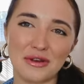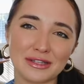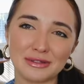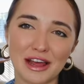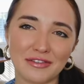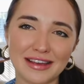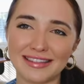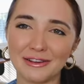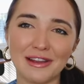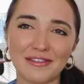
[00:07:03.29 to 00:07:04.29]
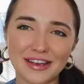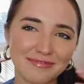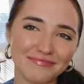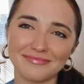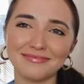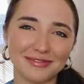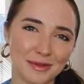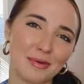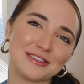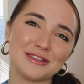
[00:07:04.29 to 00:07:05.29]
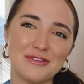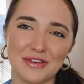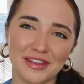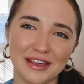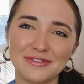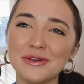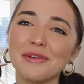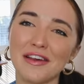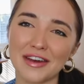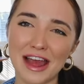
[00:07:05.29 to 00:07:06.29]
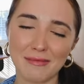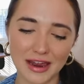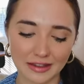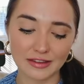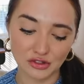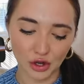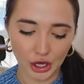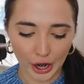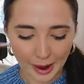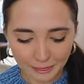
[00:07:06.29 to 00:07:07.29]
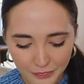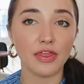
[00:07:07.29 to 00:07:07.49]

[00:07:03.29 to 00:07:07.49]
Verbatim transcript: guys will love it, they'll love it, the person that you give the gift to will love it. I mean, it's really great.